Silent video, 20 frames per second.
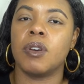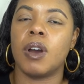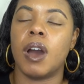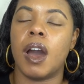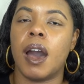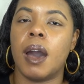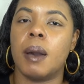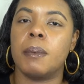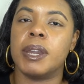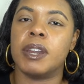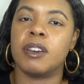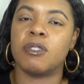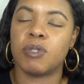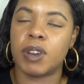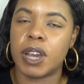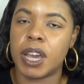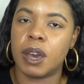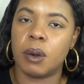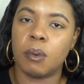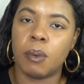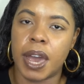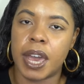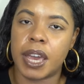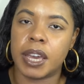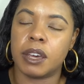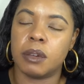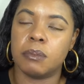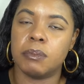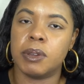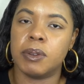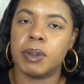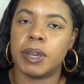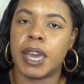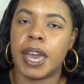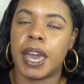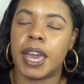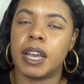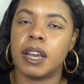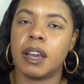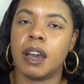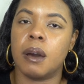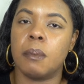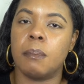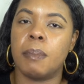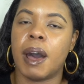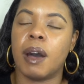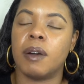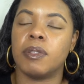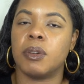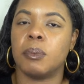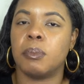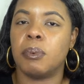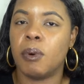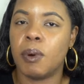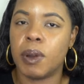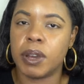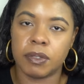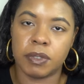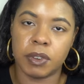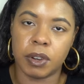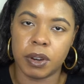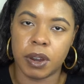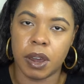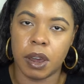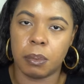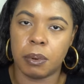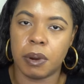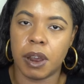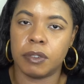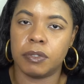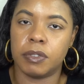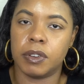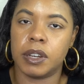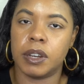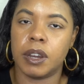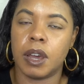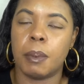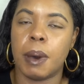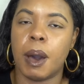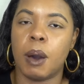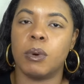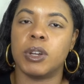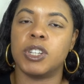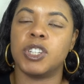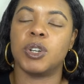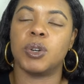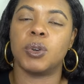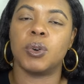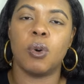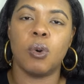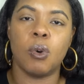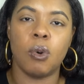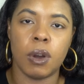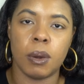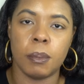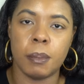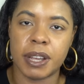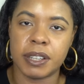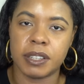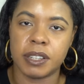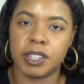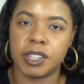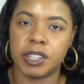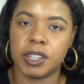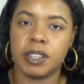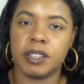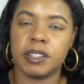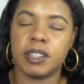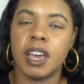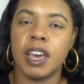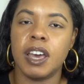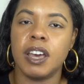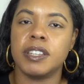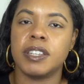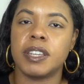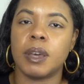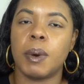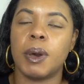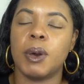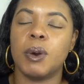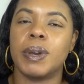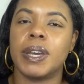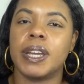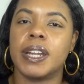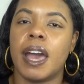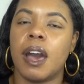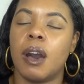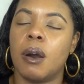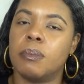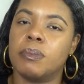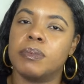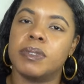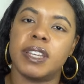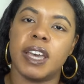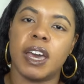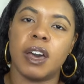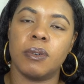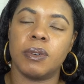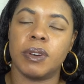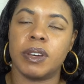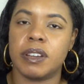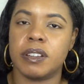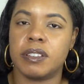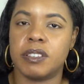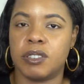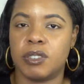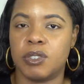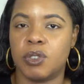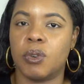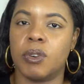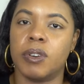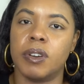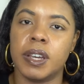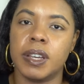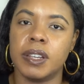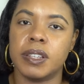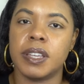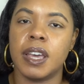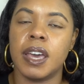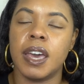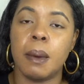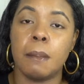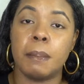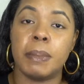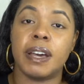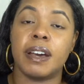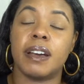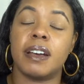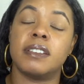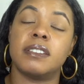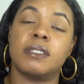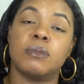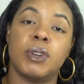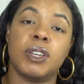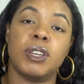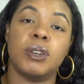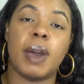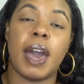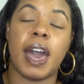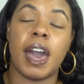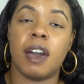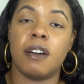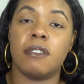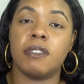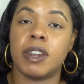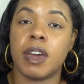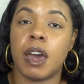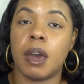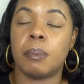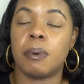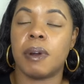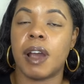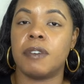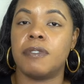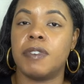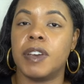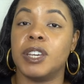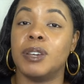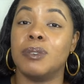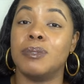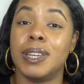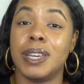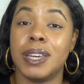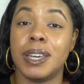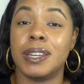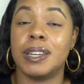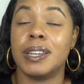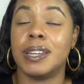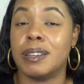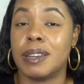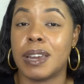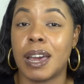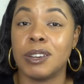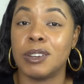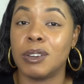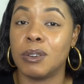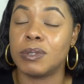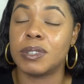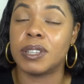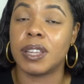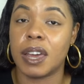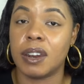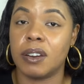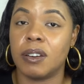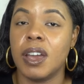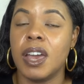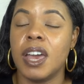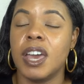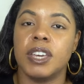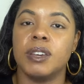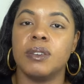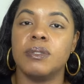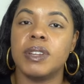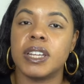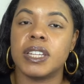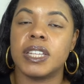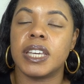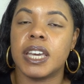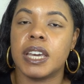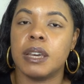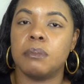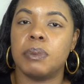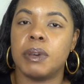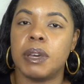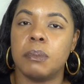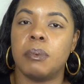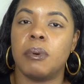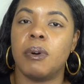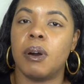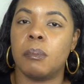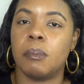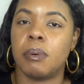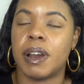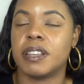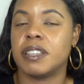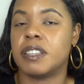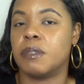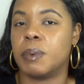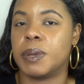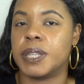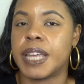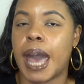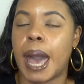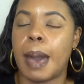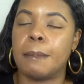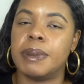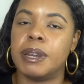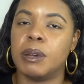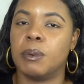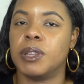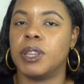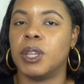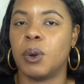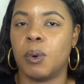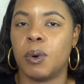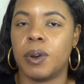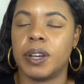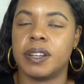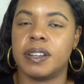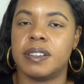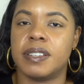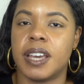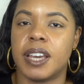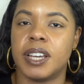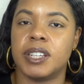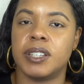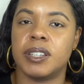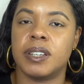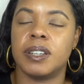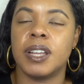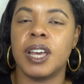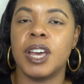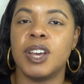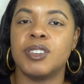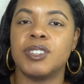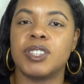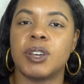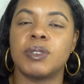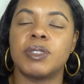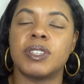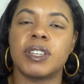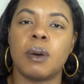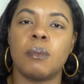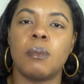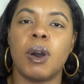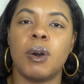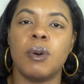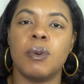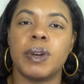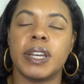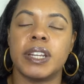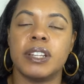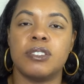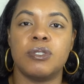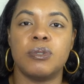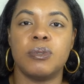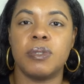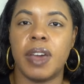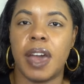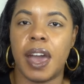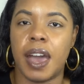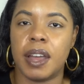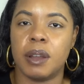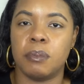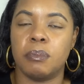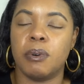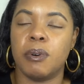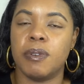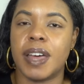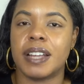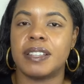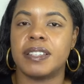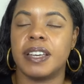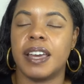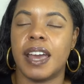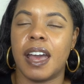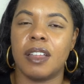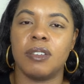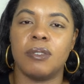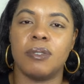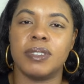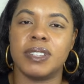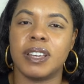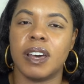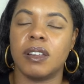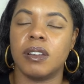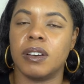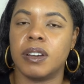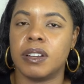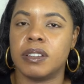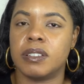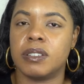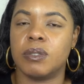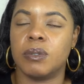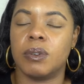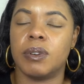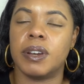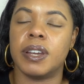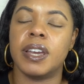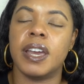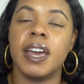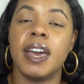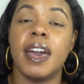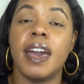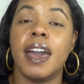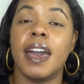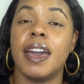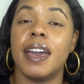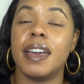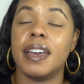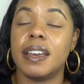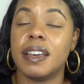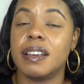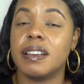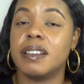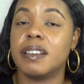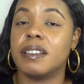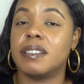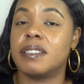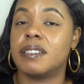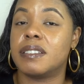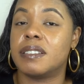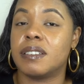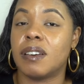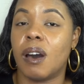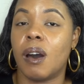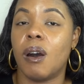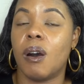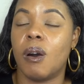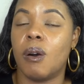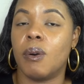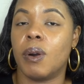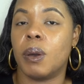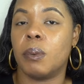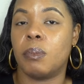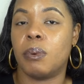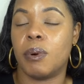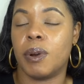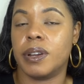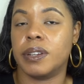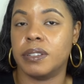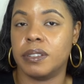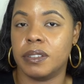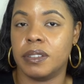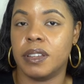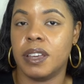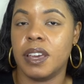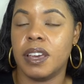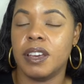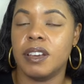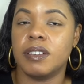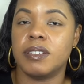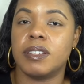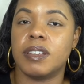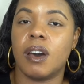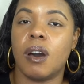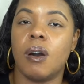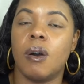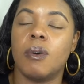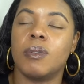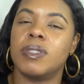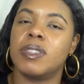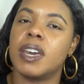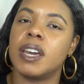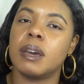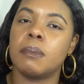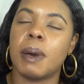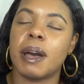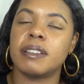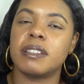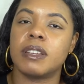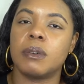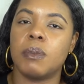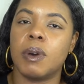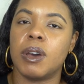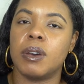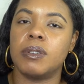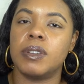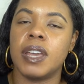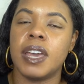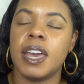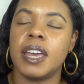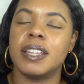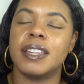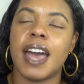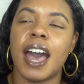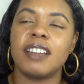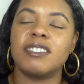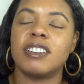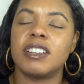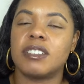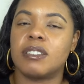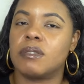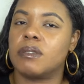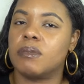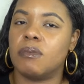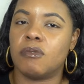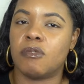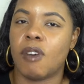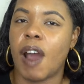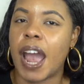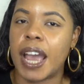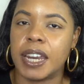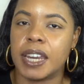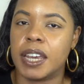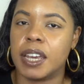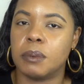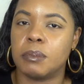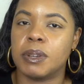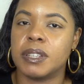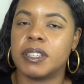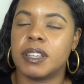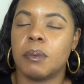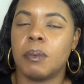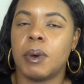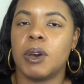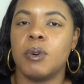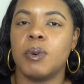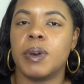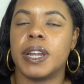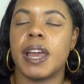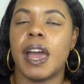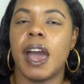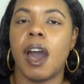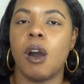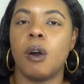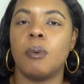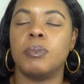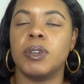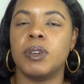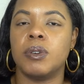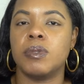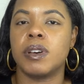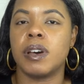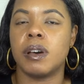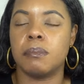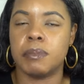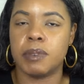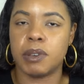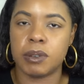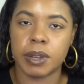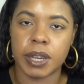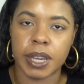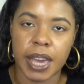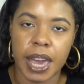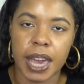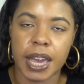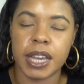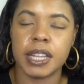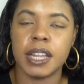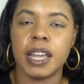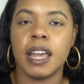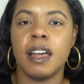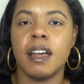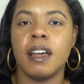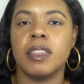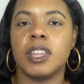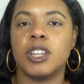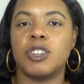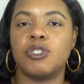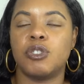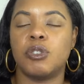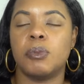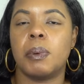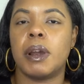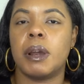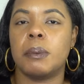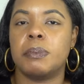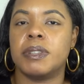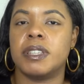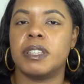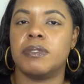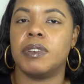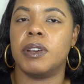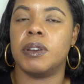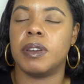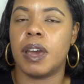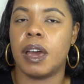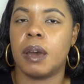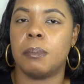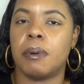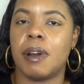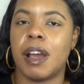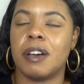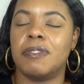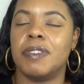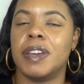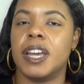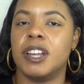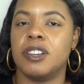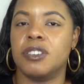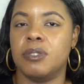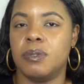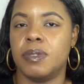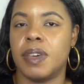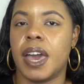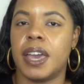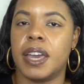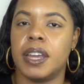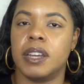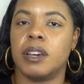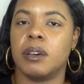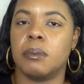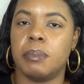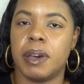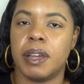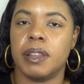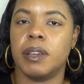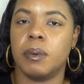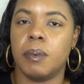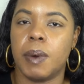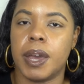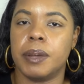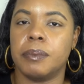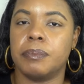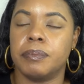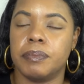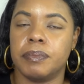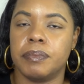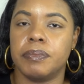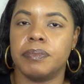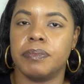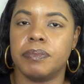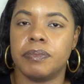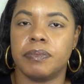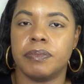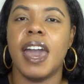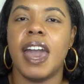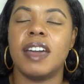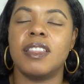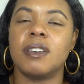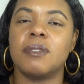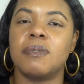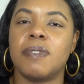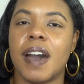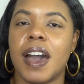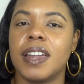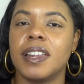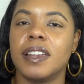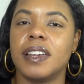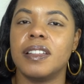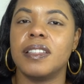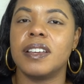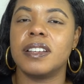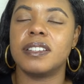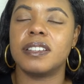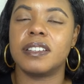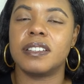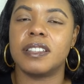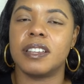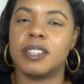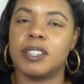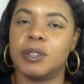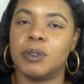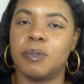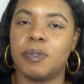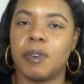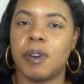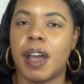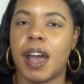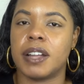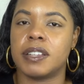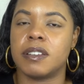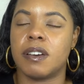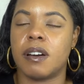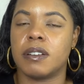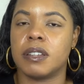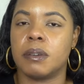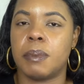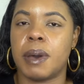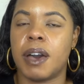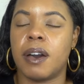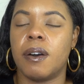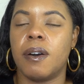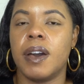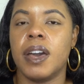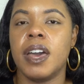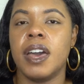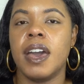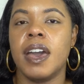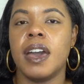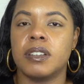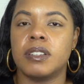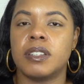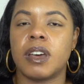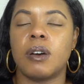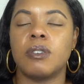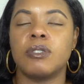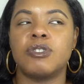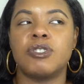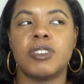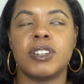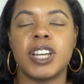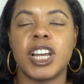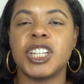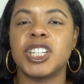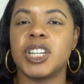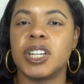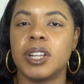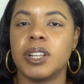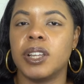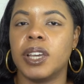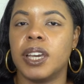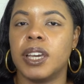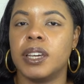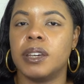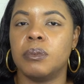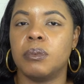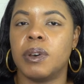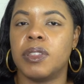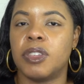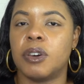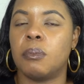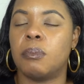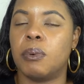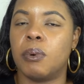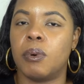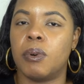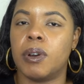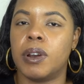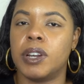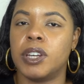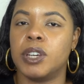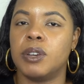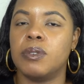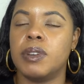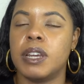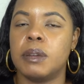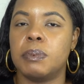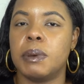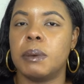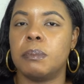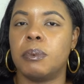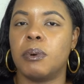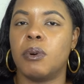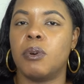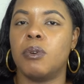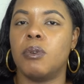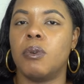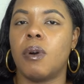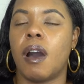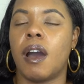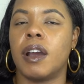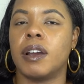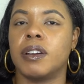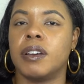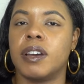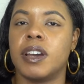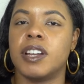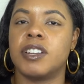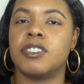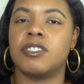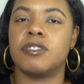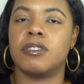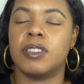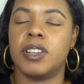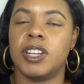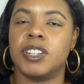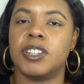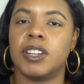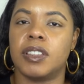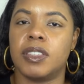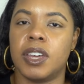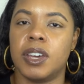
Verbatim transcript: um, in a written way communicate about the point of your nonprofit, about what your core message is. Someone who can help tell good stories. Because when you have a nonprofit, you need a newsletter. You need to keep people abreast of what's happening with your organization. So, someone who can do that and pull that together and tell a good story is so important. So, think about someone, not just writing, but someone who can help you communicate the true purpose of your nonprofit and do that in a compelling way. And then finally, this is the twofer I talked about. So traditionally with a board, you need people who are good strategic